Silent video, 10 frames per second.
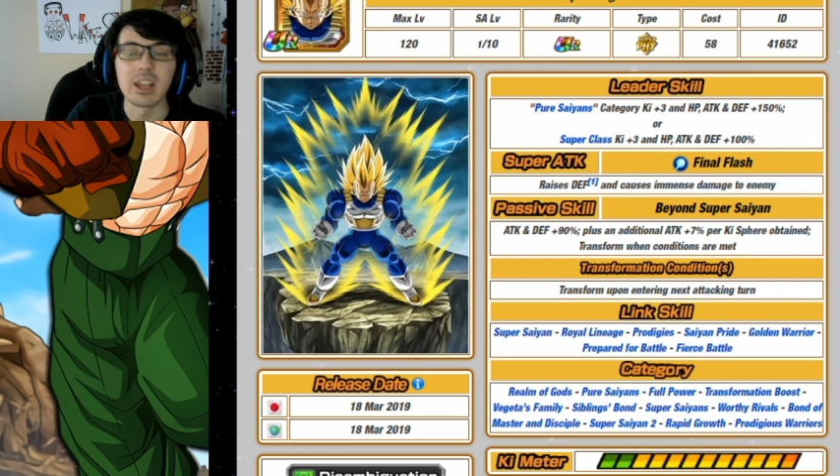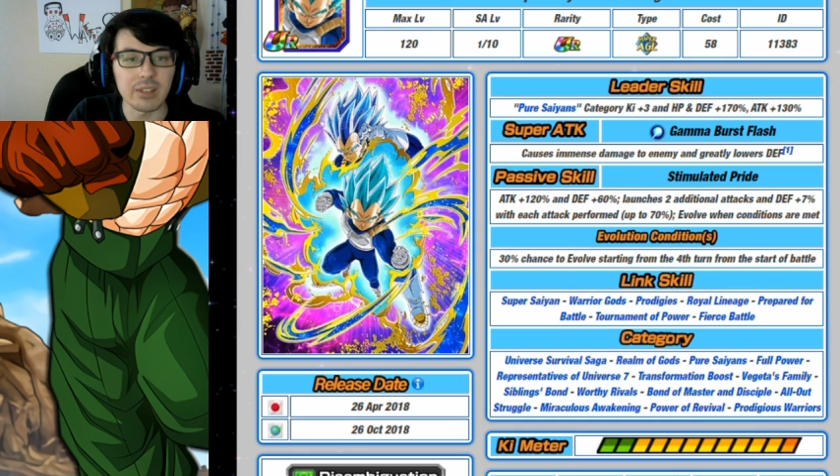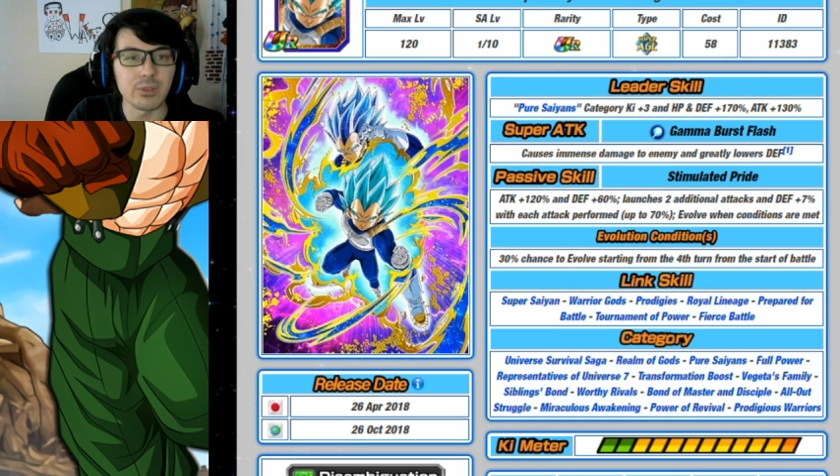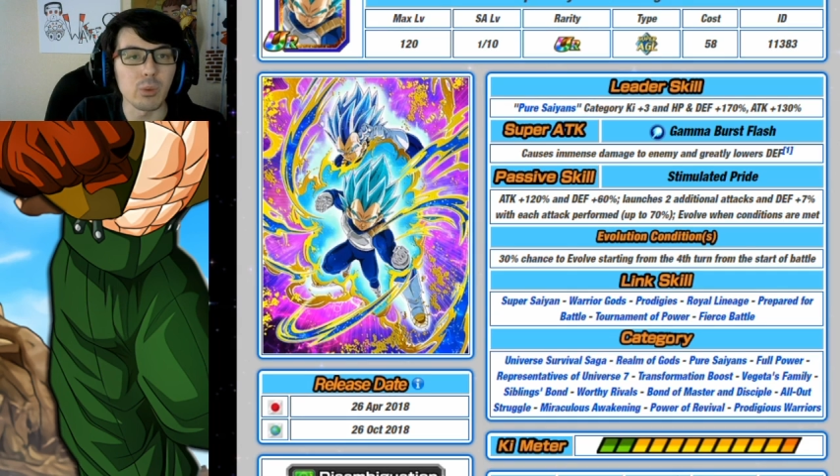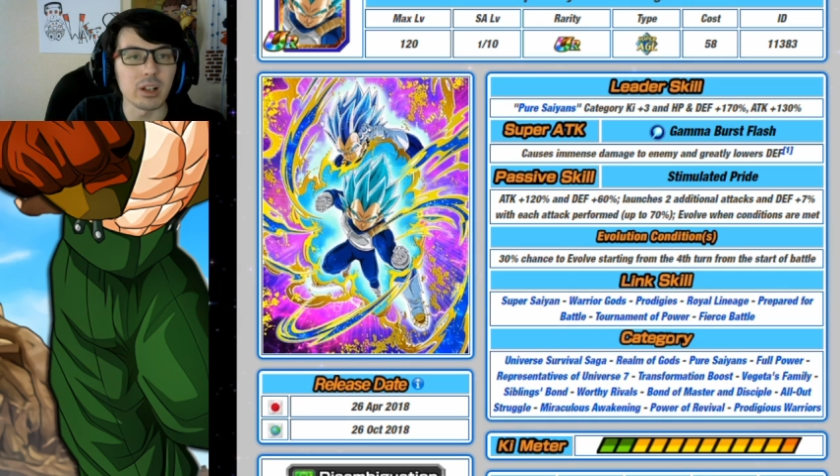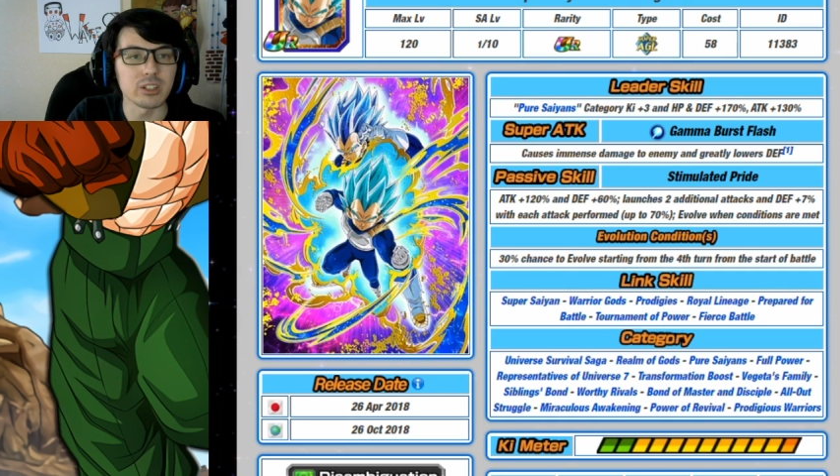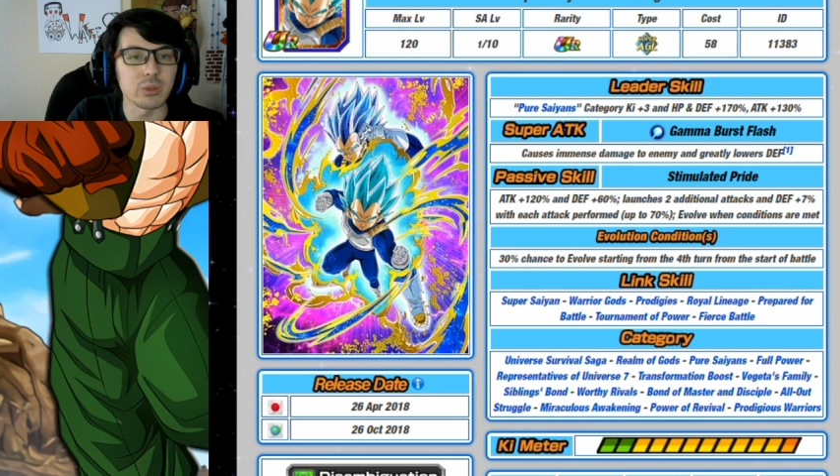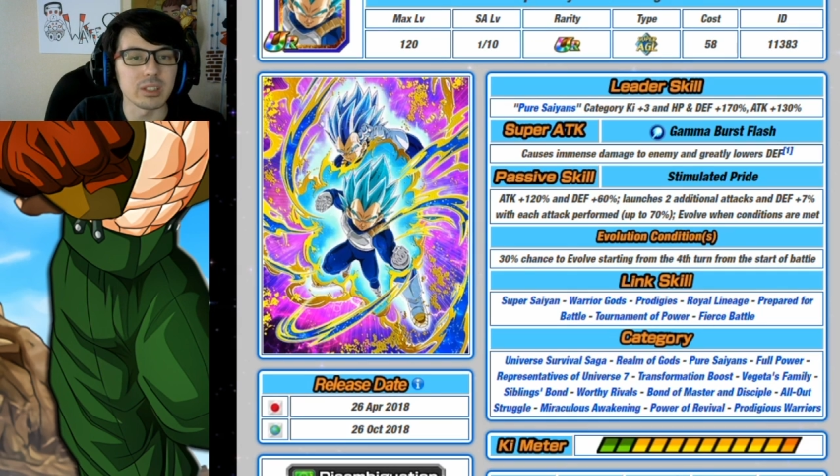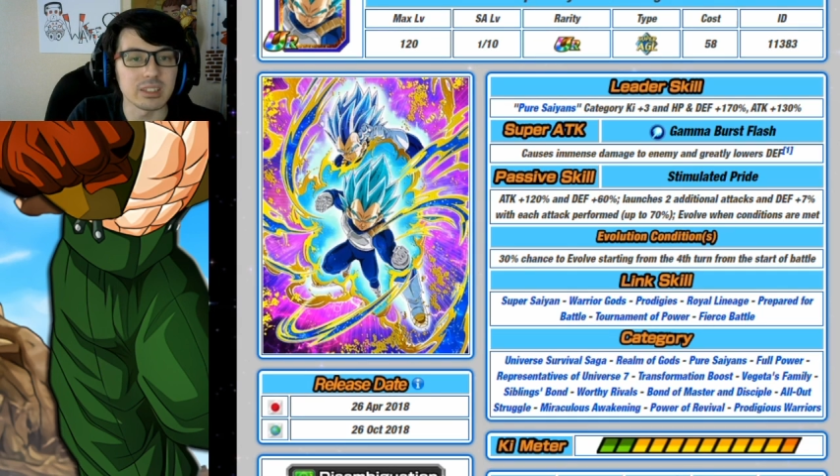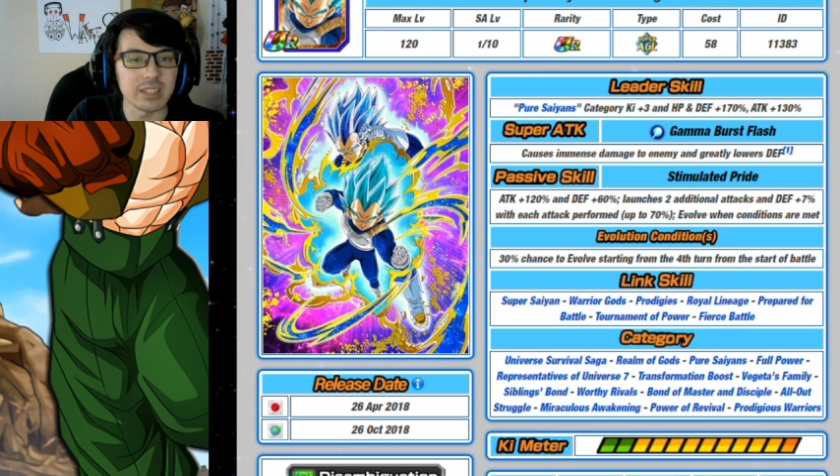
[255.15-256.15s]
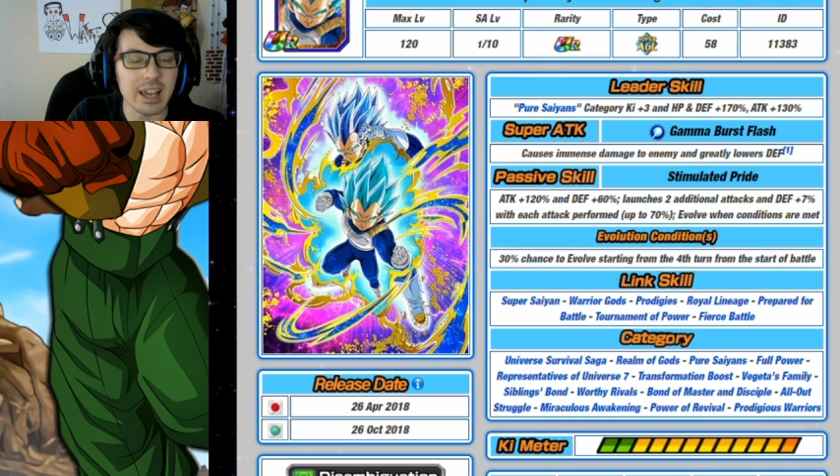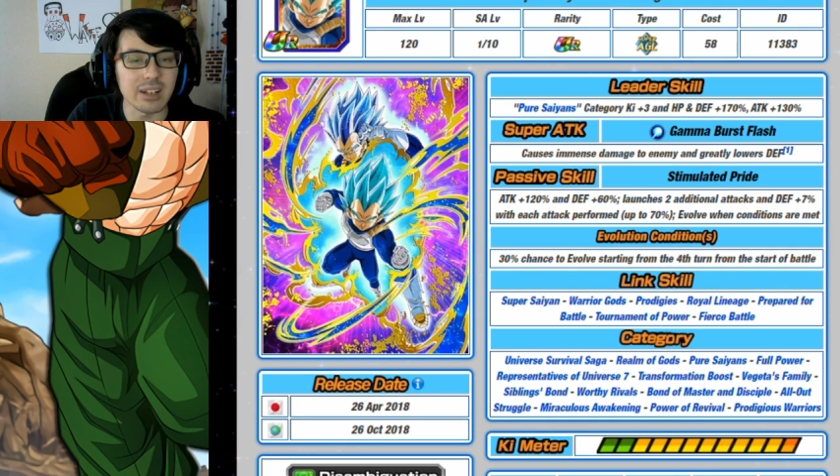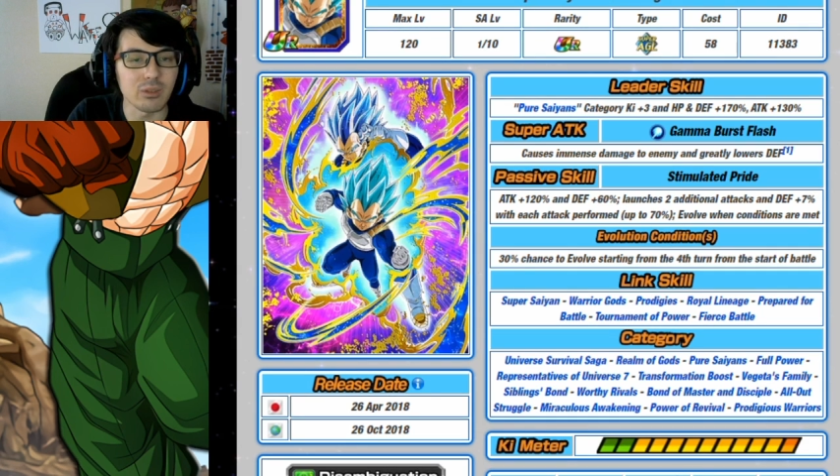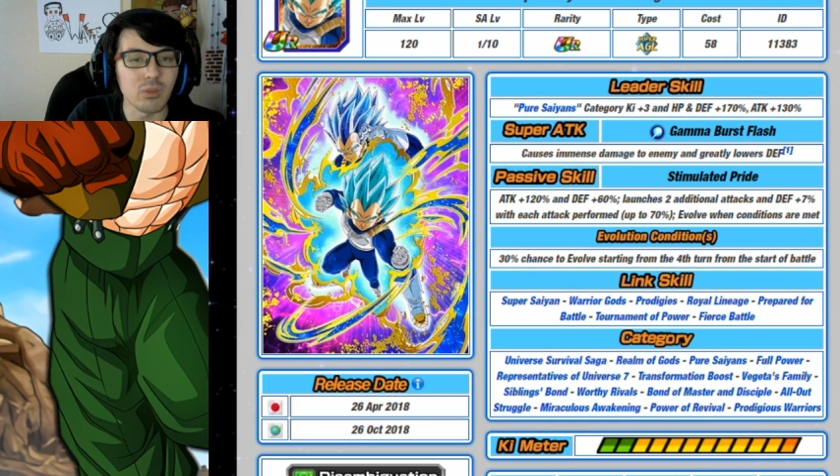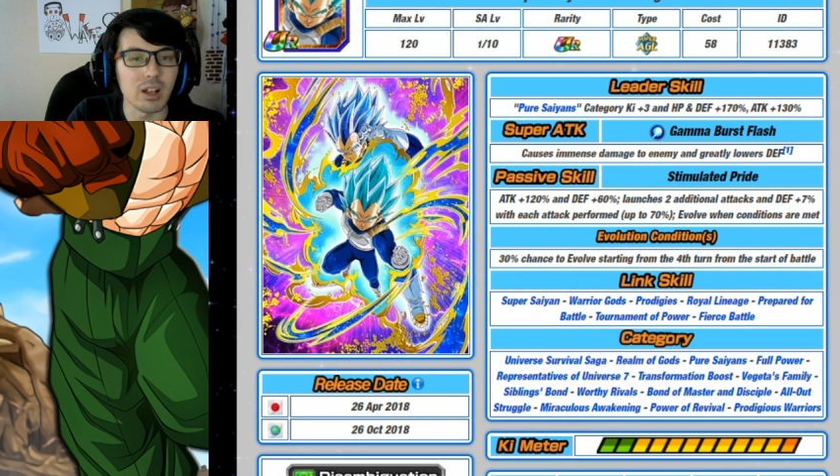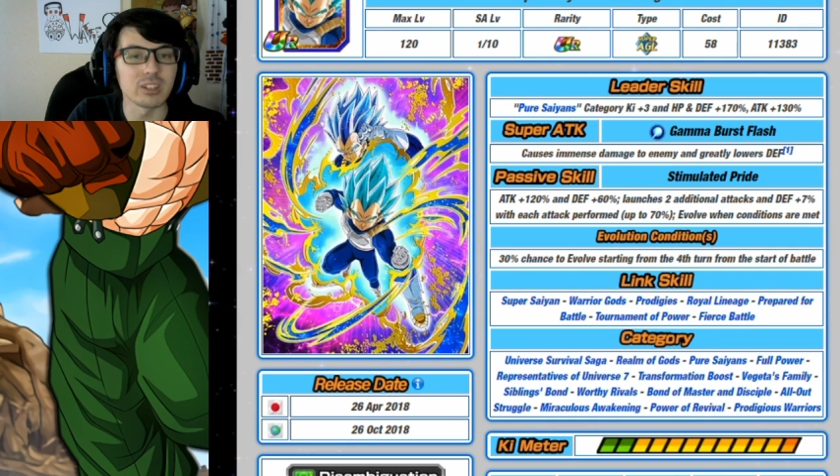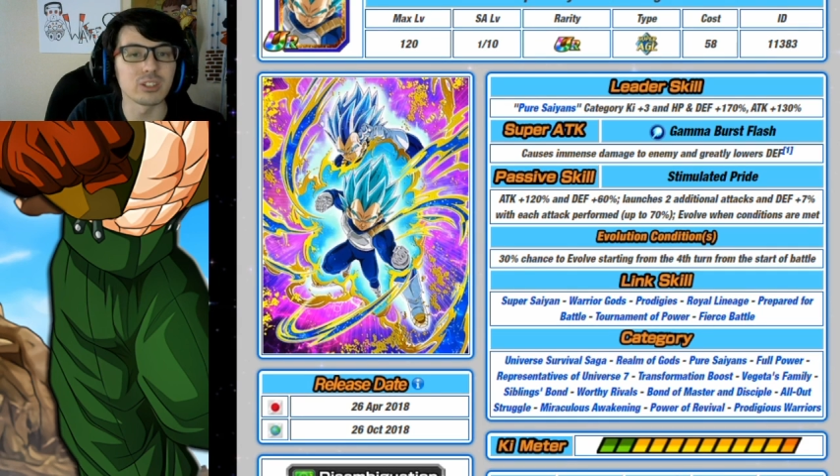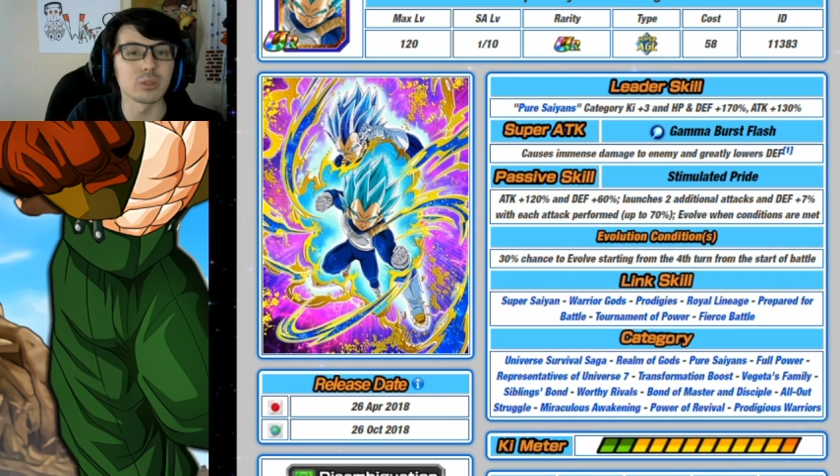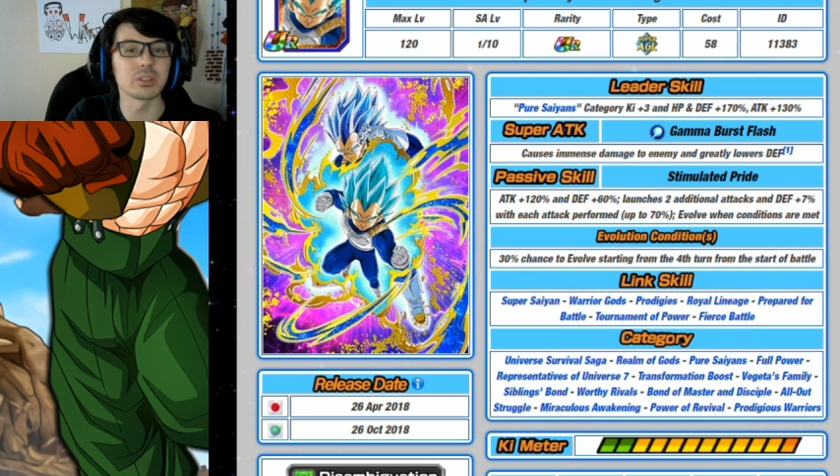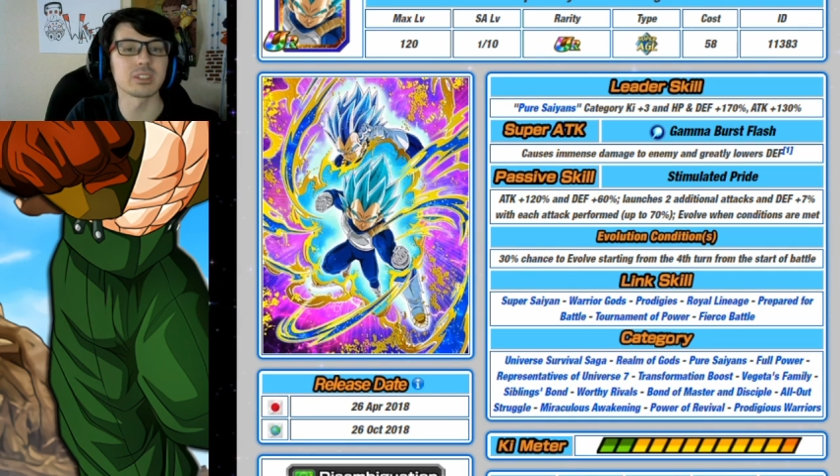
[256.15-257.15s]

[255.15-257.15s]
If you want to instead run Super